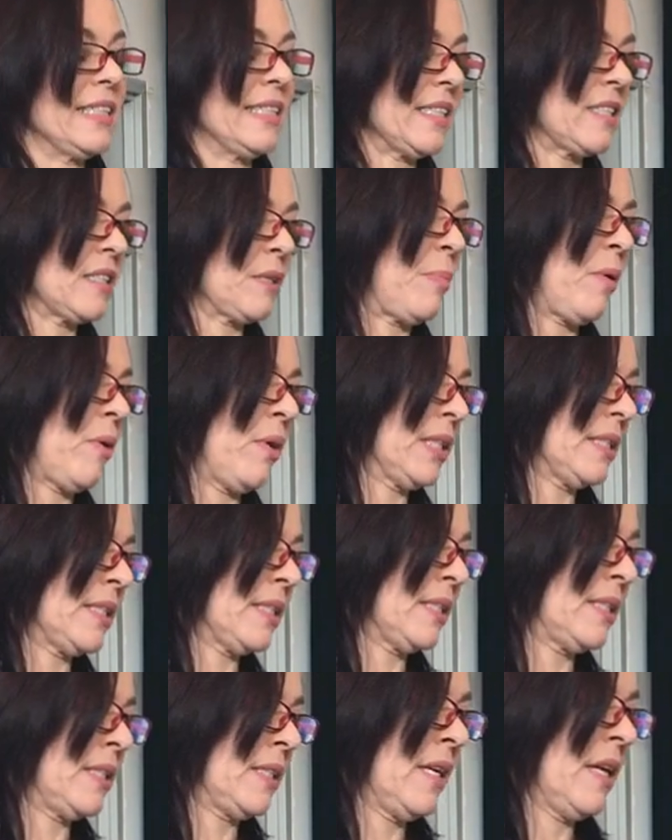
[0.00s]

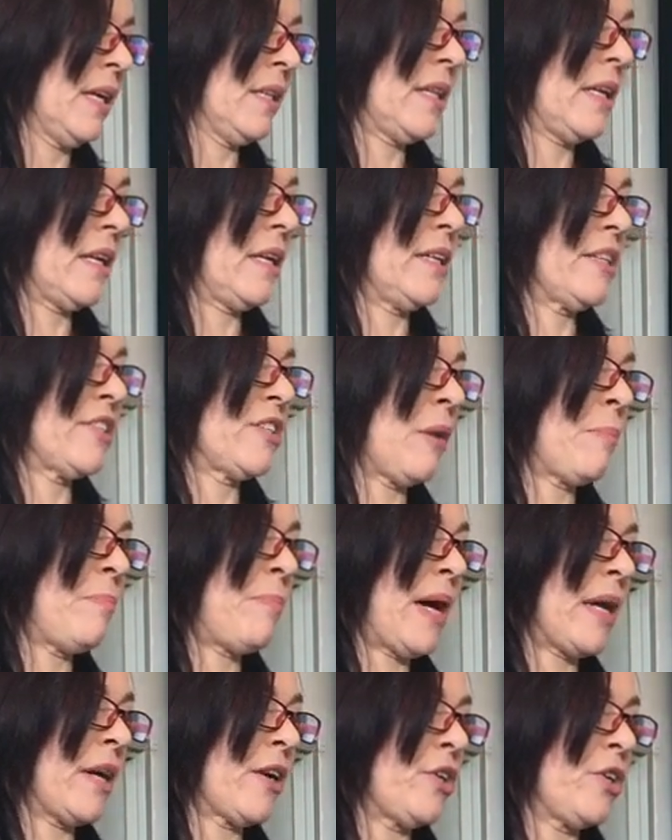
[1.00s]
disappointed that it is not
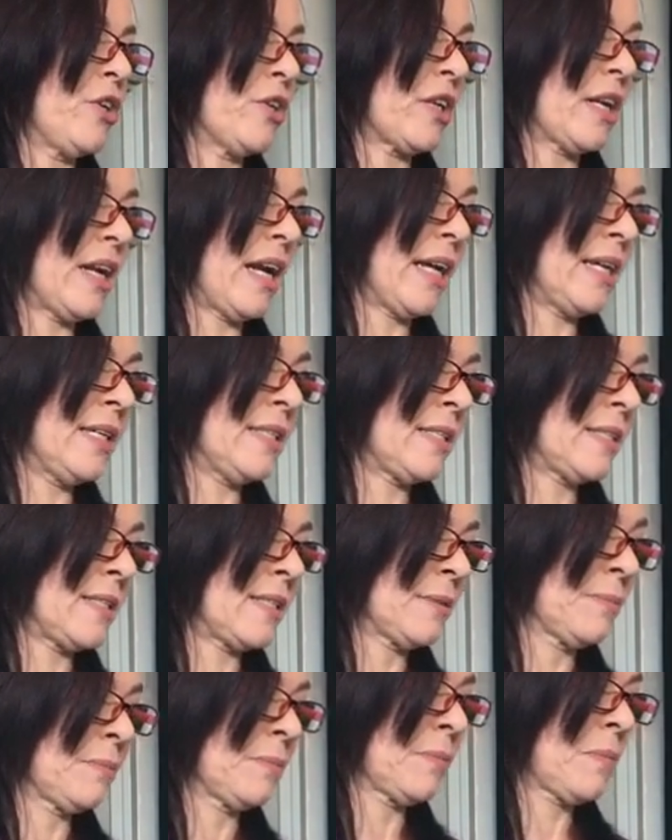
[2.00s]
better
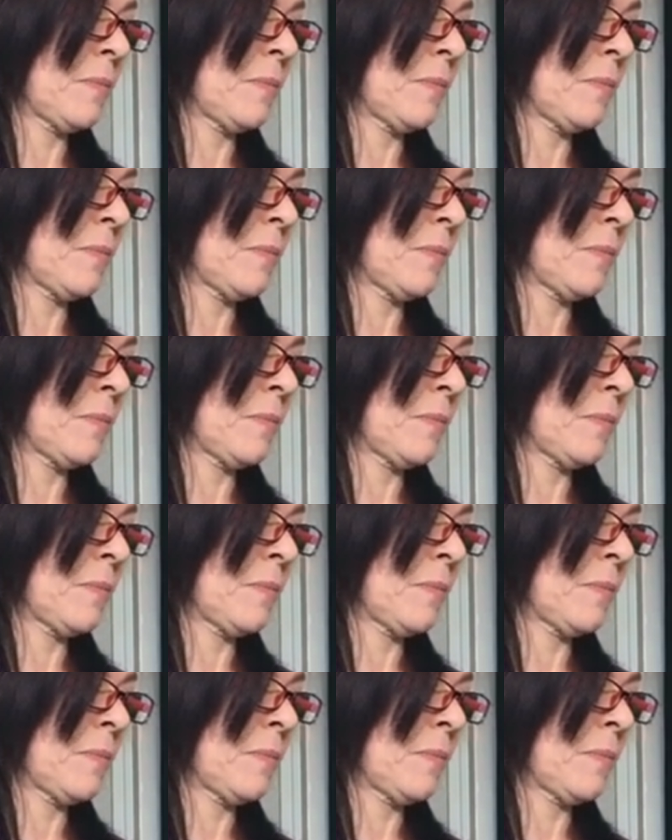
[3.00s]
utilised,